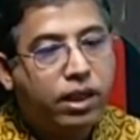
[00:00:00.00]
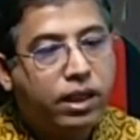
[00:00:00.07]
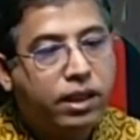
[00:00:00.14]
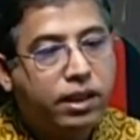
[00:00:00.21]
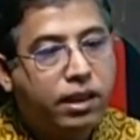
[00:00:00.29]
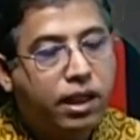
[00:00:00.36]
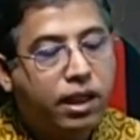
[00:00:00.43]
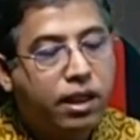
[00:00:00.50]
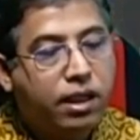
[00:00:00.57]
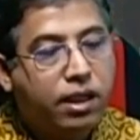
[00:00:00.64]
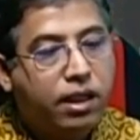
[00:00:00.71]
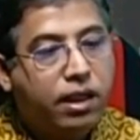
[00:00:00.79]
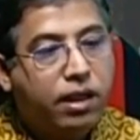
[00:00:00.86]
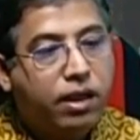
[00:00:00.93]
recession,
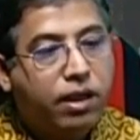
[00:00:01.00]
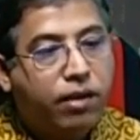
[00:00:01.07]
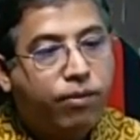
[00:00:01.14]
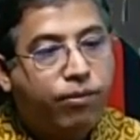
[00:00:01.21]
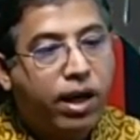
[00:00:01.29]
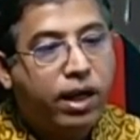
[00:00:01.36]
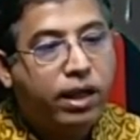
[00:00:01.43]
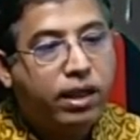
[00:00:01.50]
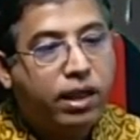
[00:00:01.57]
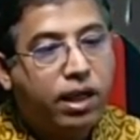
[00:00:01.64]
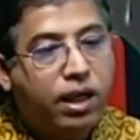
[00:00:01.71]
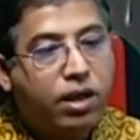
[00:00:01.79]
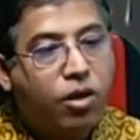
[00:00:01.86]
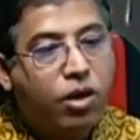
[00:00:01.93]

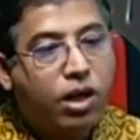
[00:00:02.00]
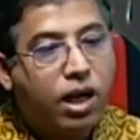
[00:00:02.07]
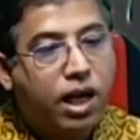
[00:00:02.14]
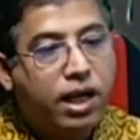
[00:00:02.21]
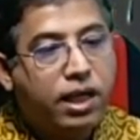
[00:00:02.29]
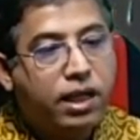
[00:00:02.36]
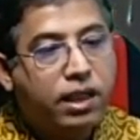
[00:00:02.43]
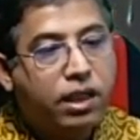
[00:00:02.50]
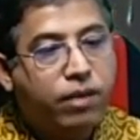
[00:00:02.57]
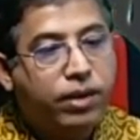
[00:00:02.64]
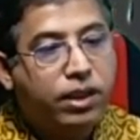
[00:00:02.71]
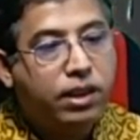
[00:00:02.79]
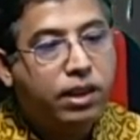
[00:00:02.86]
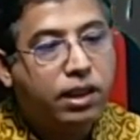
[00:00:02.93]
bilateral ronchi and
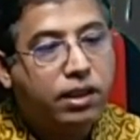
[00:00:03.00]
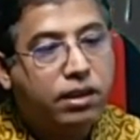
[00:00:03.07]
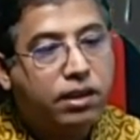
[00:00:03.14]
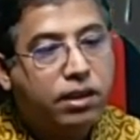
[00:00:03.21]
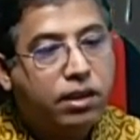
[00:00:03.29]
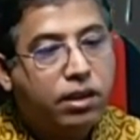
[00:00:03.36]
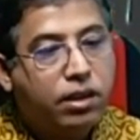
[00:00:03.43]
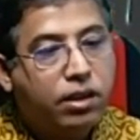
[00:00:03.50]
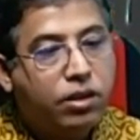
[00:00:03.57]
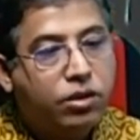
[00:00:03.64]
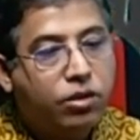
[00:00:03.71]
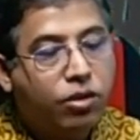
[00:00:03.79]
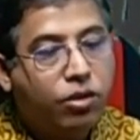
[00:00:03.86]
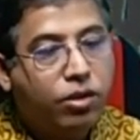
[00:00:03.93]
crepitations.
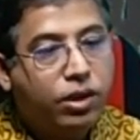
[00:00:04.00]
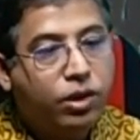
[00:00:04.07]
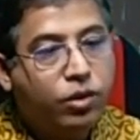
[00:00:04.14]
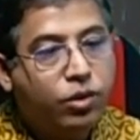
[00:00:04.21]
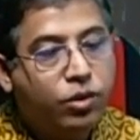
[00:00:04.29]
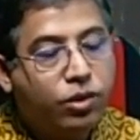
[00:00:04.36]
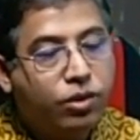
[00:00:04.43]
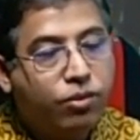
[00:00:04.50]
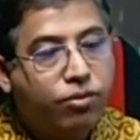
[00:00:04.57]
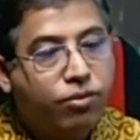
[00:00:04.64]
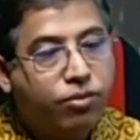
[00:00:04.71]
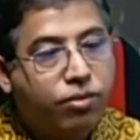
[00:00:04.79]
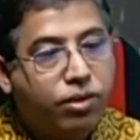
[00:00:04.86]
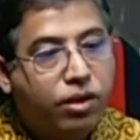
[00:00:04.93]
So you should,
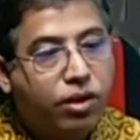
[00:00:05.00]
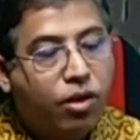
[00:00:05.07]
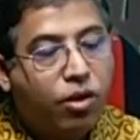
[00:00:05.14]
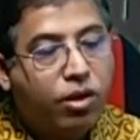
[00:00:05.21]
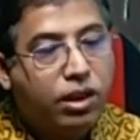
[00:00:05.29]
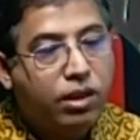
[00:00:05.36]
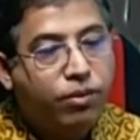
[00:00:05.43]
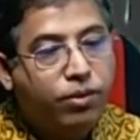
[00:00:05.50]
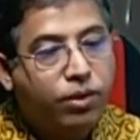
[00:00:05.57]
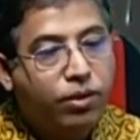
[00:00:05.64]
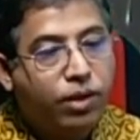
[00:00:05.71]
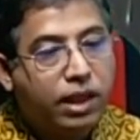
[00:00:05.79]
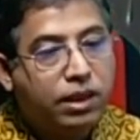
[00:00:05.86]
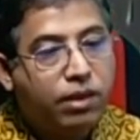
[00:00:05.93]
if you
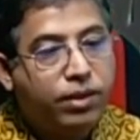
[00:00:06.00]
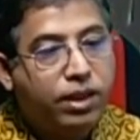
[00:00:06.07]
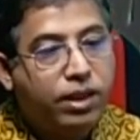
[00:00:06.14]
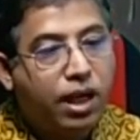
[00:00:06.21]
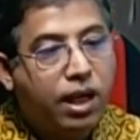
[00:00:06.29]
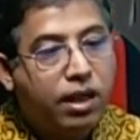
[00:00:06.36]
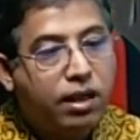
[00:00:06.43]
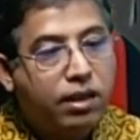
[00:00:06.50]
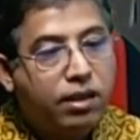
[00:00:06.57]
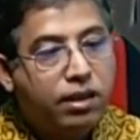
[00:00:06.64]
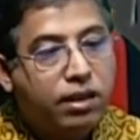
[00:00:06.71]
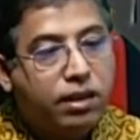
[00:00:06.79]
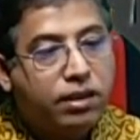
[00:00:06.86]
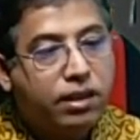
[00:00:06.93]
examine the
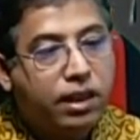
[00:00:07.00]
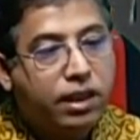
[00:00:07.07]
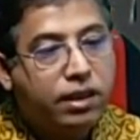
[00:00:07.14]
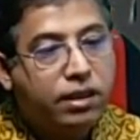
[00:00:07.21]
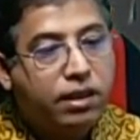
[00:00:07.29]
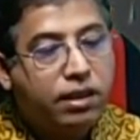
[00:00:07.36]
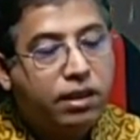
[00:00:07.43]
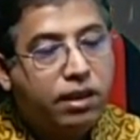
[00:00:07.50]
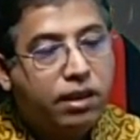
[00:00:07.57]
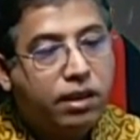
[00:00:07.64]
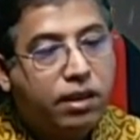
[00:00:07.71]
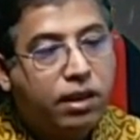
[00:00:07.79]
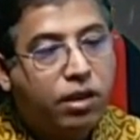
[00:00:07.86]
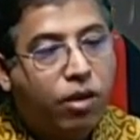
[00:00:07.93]
cyst,
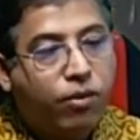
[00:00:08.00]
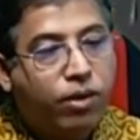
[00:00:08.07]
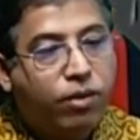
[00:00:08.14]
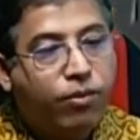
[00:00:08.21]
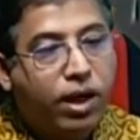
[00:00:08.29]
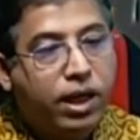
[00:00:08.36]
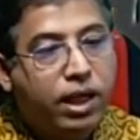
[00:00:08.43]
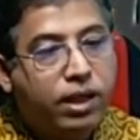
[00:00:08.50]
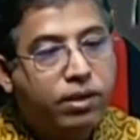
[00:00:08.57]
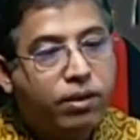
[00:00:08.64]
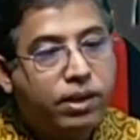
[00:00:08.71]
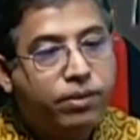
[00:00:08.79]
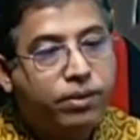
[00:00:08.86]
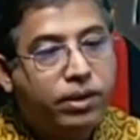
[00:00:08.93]
the common findings of
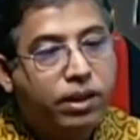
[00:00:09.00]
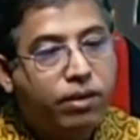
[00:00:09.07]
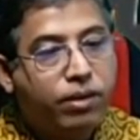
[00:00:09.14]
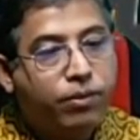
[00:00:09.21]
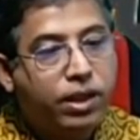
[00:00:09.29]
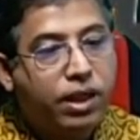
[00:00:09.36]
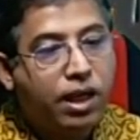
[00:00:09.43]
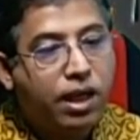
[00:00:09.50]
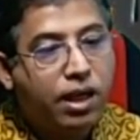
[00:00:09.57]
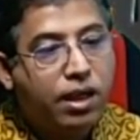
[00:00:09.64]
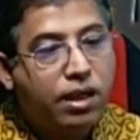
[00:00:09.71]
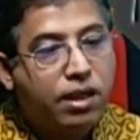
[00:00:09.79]
aspiration pneumonia,